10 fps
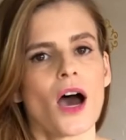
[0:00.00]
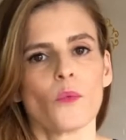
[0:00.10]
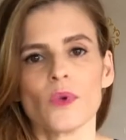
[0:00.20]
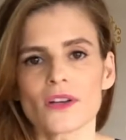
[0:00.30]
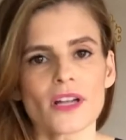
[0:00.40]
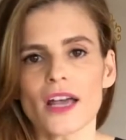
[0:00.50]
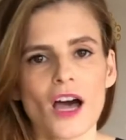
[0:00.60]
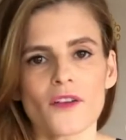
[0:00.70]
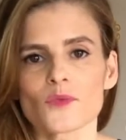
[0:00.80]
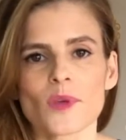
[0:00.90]
we are not
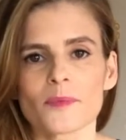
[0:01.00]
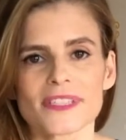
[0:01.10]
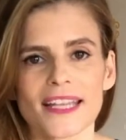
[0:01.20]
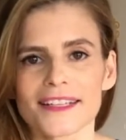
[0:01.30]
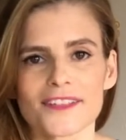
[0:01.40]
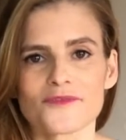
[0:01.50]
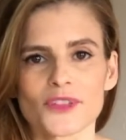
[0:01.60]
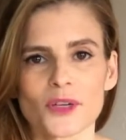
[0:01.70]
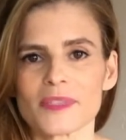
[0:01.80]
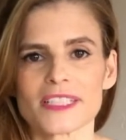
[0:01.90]
often represented in
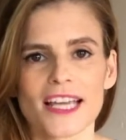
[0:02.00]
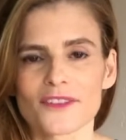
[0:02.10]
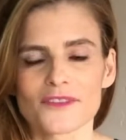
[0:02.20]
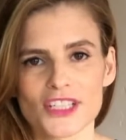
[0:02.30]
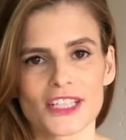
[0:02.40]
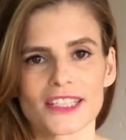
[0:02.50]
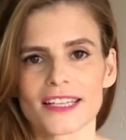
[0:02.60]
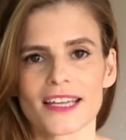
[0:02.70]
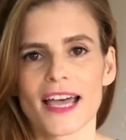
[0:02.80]
film and television,